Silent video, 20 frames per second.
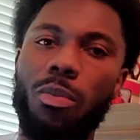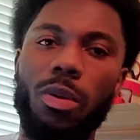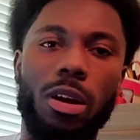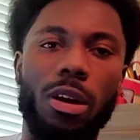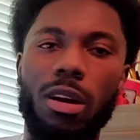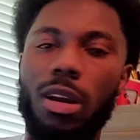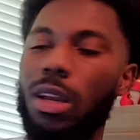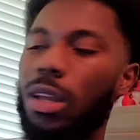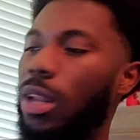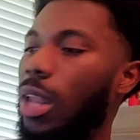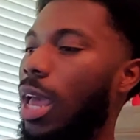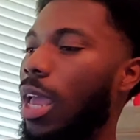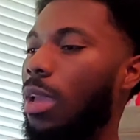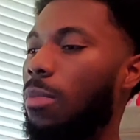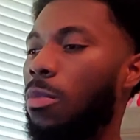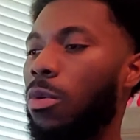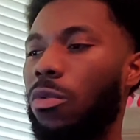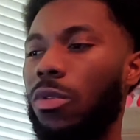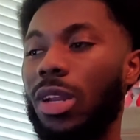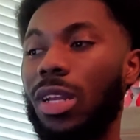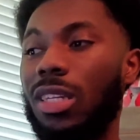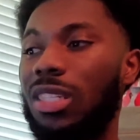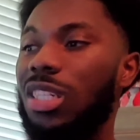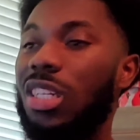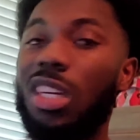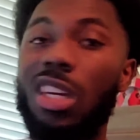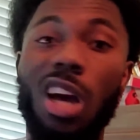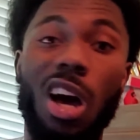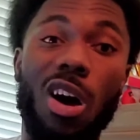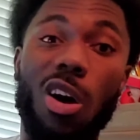Period. Like Maria,
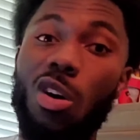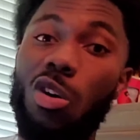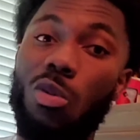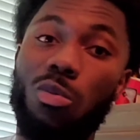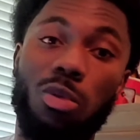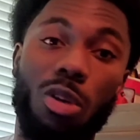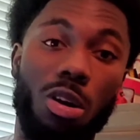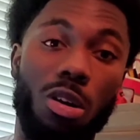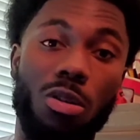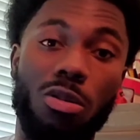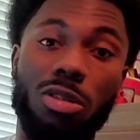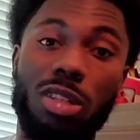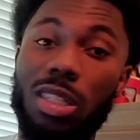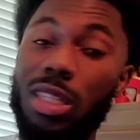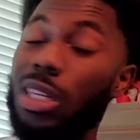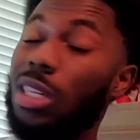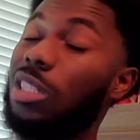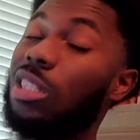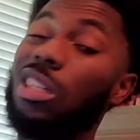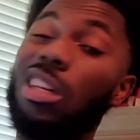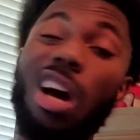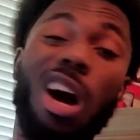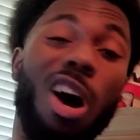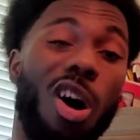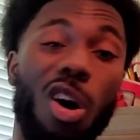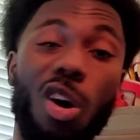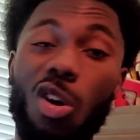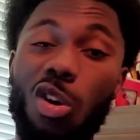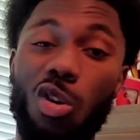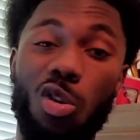she cold, bro. She is
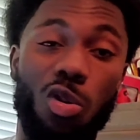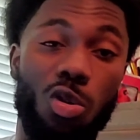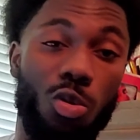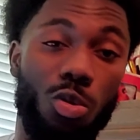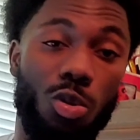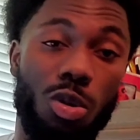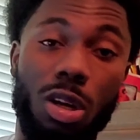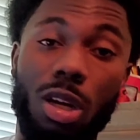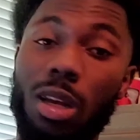cold.